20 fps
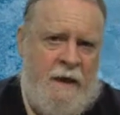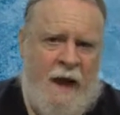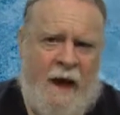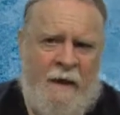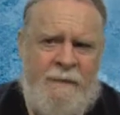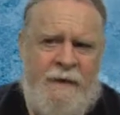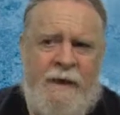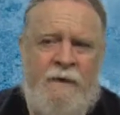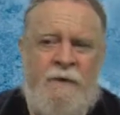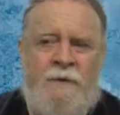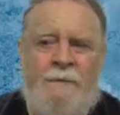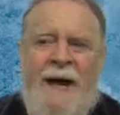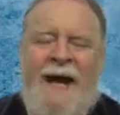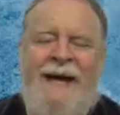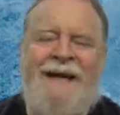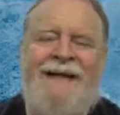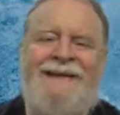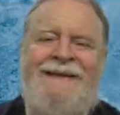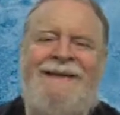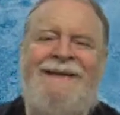I mean, it goes
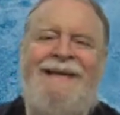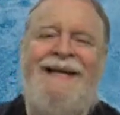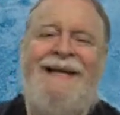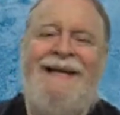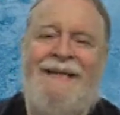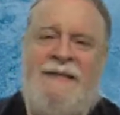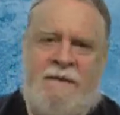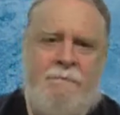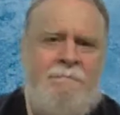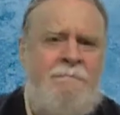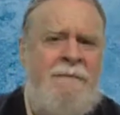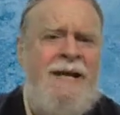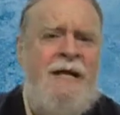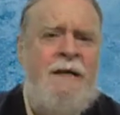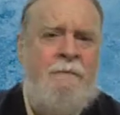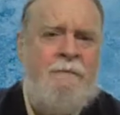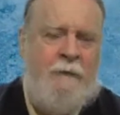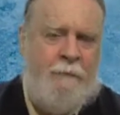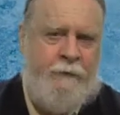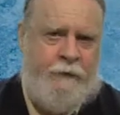back at least
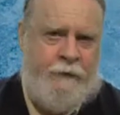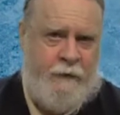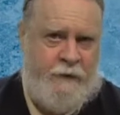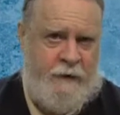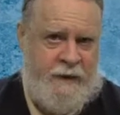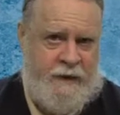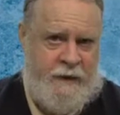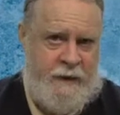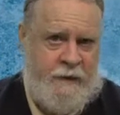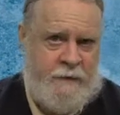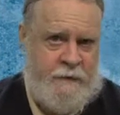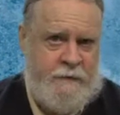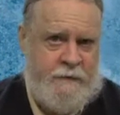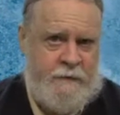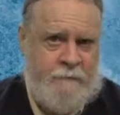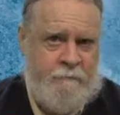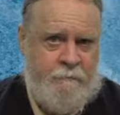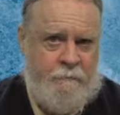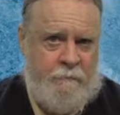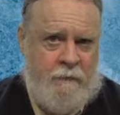minimum 30 years.